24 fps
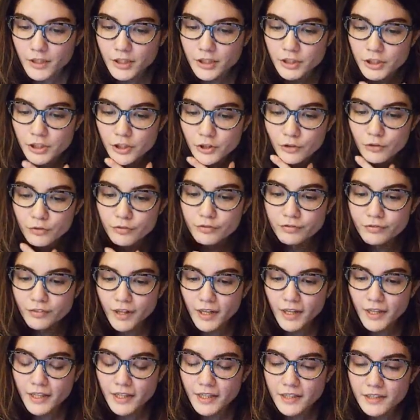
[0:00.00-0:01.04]
Do you
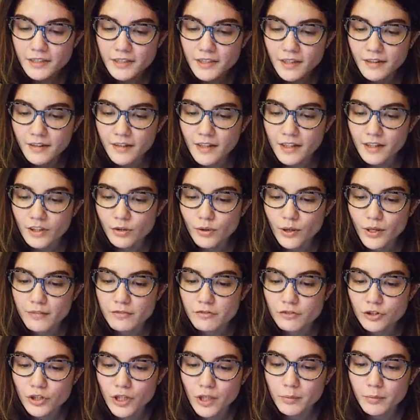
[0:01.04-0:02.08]
find that you have
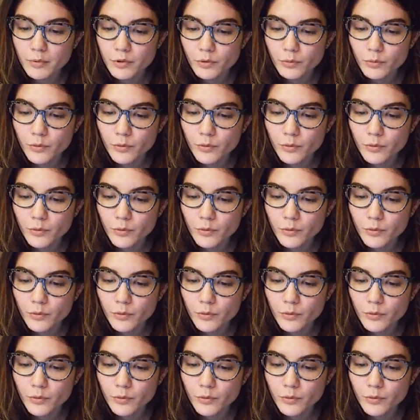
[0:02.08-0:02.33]
trouble